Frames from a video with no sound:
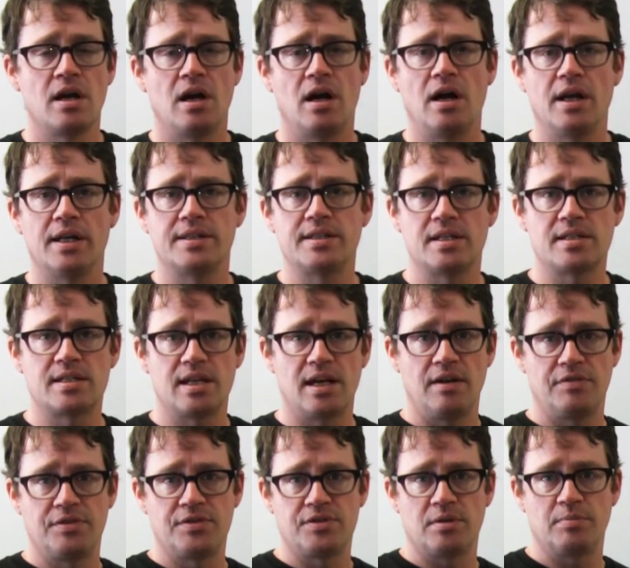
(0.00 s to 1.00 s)
it does
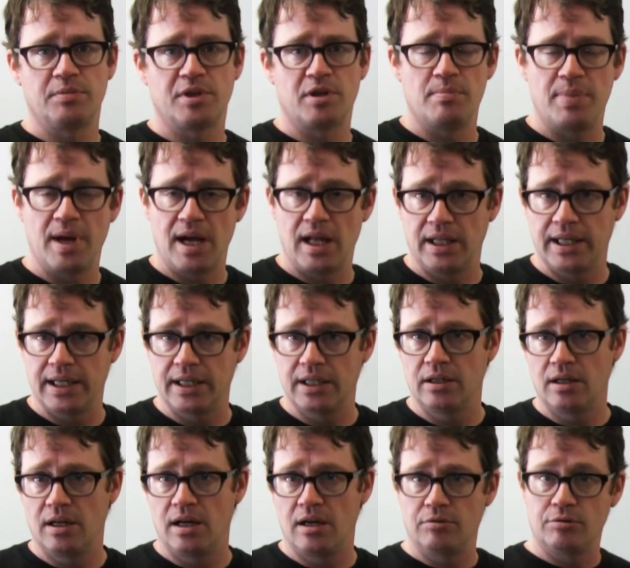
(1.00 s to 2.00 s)
have some
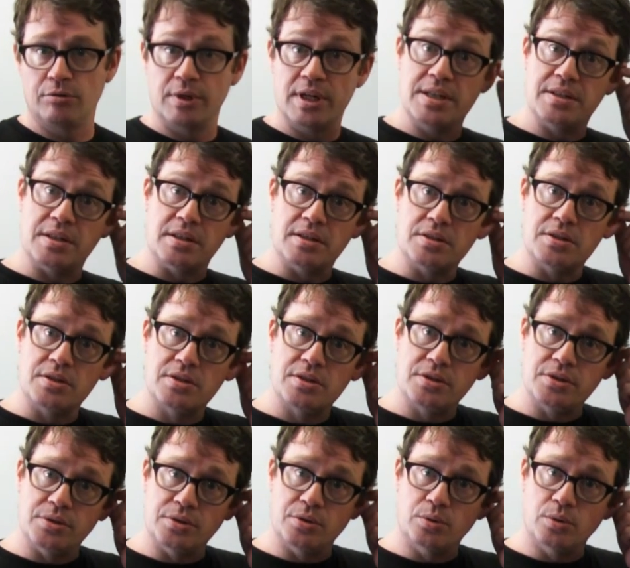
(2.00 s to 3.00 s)
compelling reasons
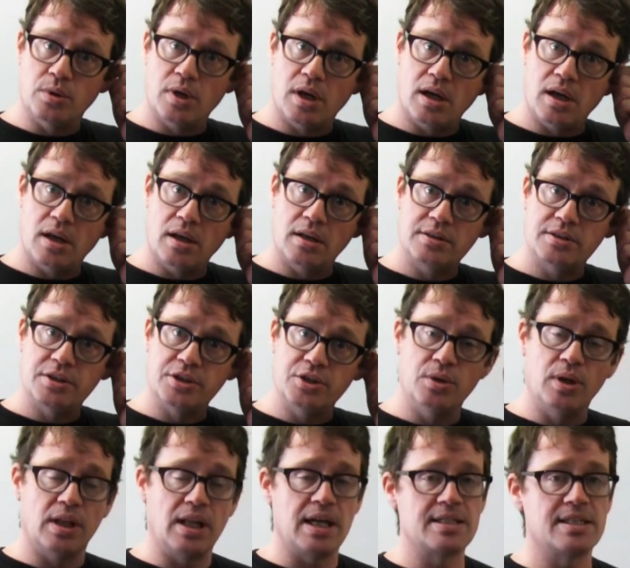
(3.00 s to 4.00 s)
to
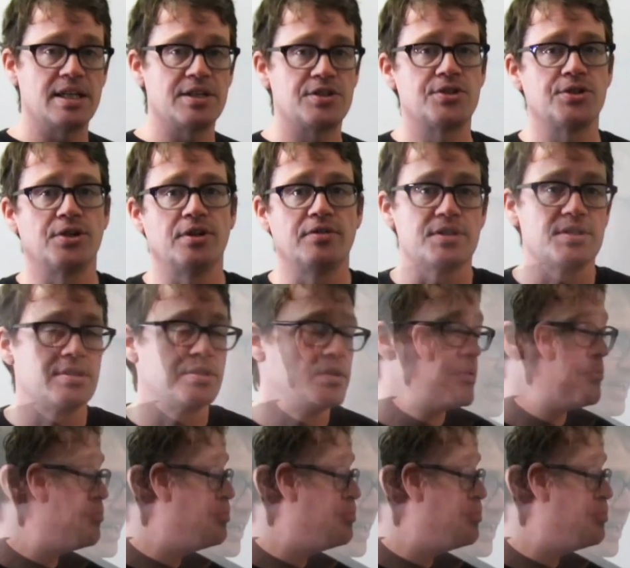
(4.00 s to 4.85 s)
utilize that service.